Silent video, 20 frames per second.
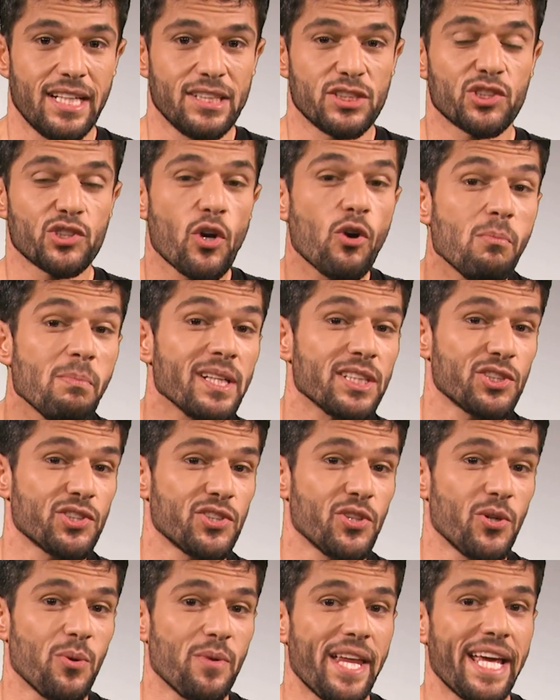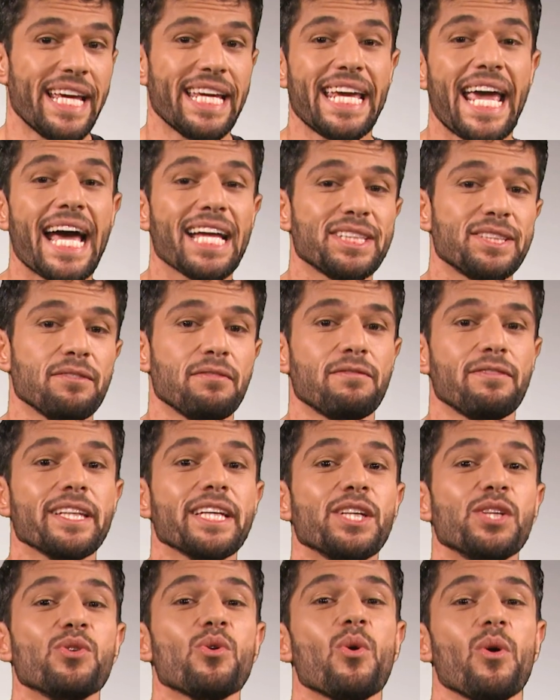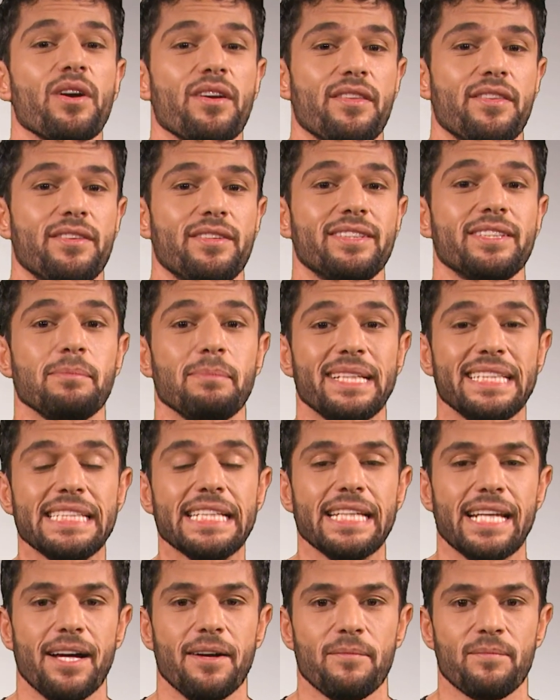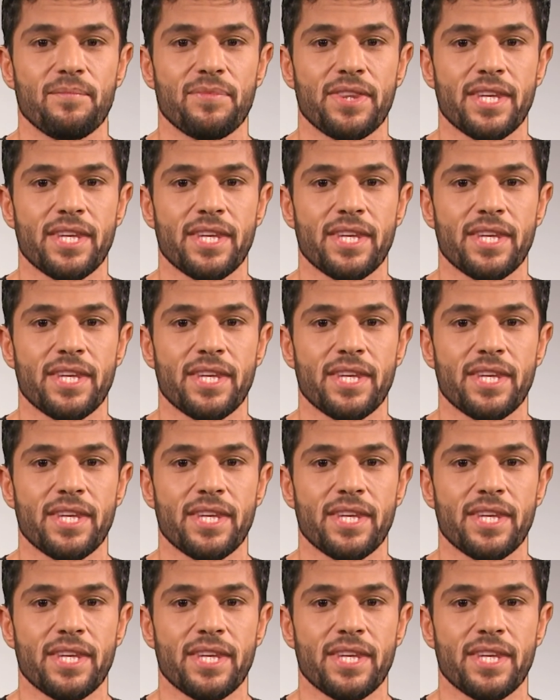so much so that he had to flee north to Medina.